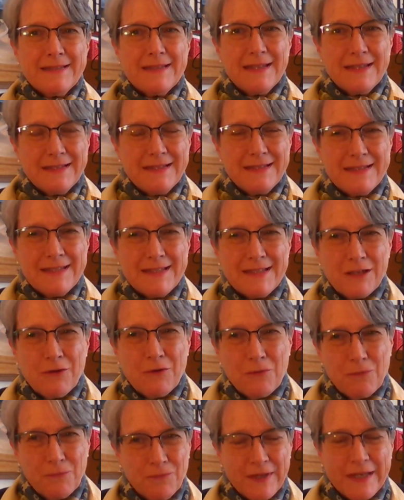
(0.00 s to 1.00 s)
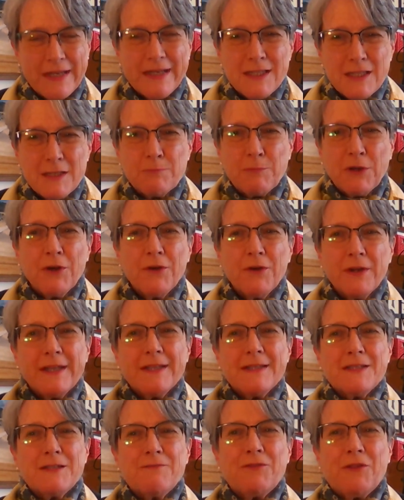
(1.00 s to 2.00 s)
So the experience
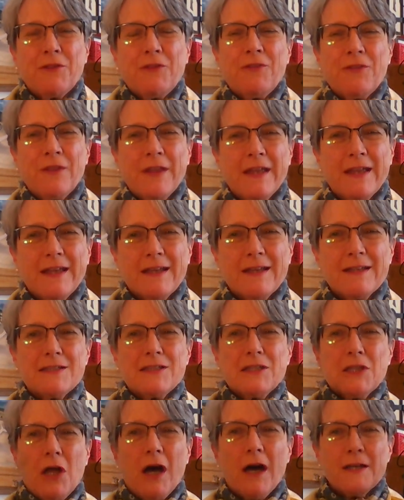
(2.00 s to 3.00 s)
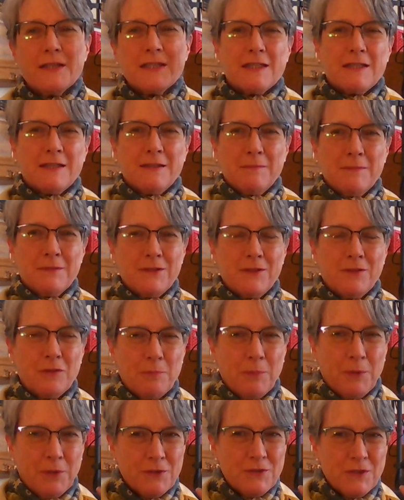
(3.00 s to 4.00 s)
of the thing is lost to the
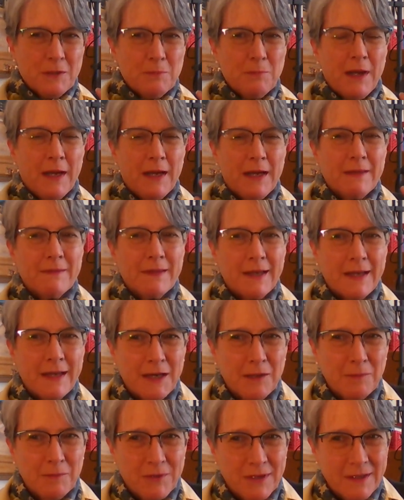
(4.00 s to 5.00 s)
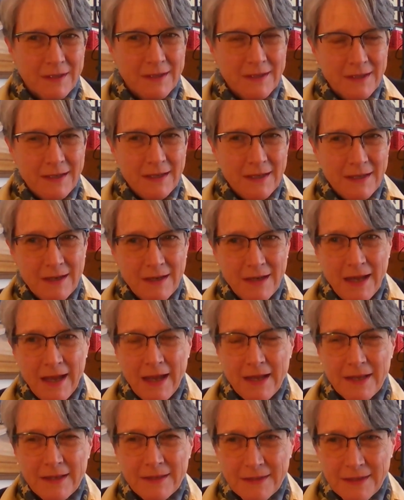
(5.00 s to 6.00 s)
person behind the camera.
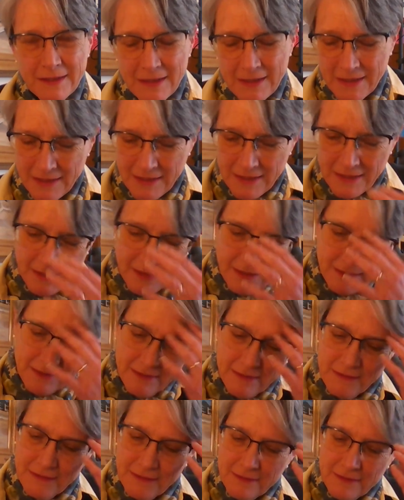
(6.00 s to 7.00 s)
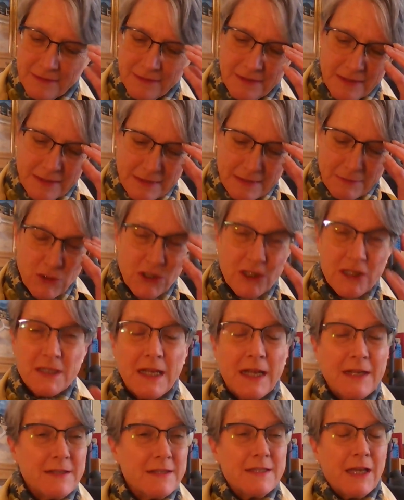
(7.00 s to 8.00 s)
And which is not to
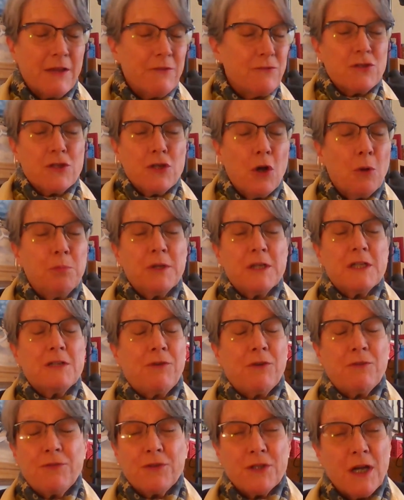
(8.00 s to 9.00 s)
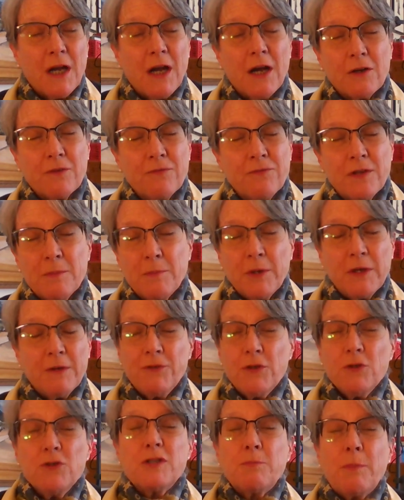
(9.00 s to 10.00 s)
say there's no place for photography, but if you
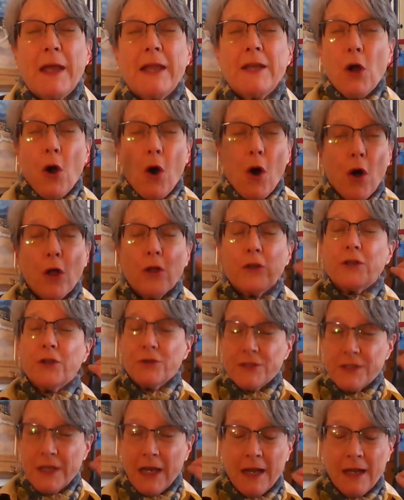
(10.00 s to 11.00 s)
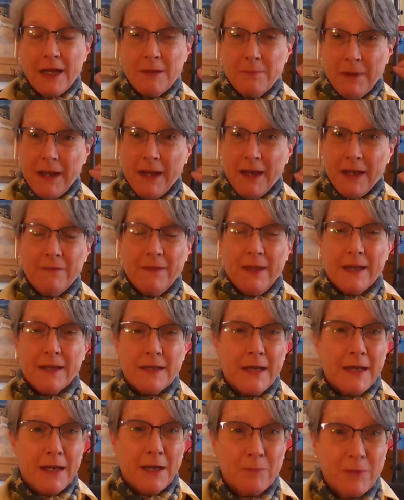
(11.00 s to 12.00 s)
spend all your time behind that
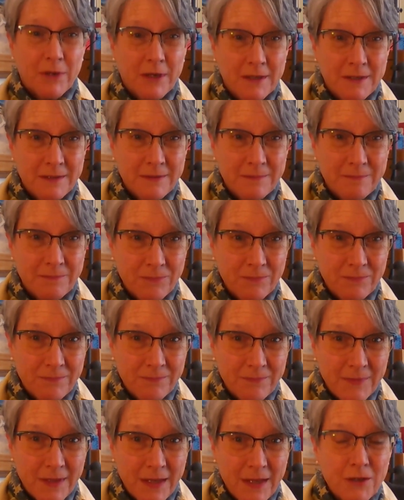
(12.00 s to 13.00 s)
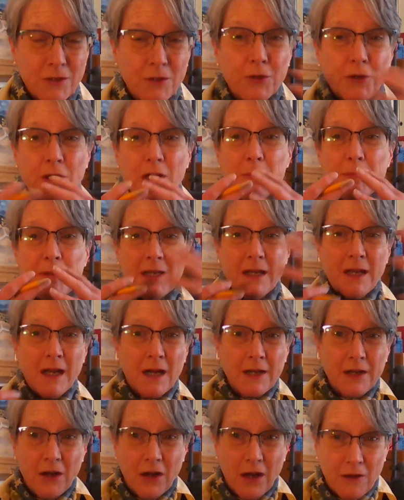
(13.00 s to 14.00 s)
camera, you're going to be cut
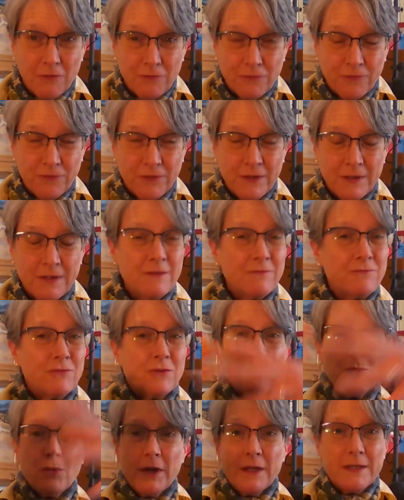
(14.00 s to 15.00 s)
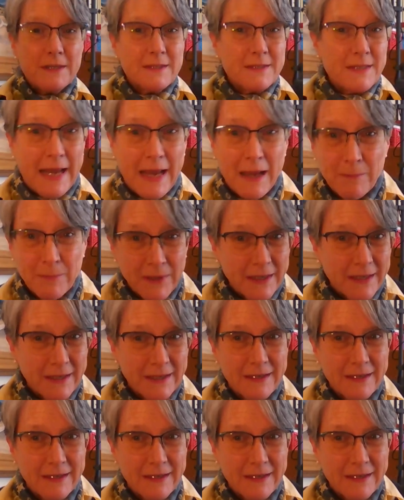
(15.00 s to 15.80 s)
off from what is happening.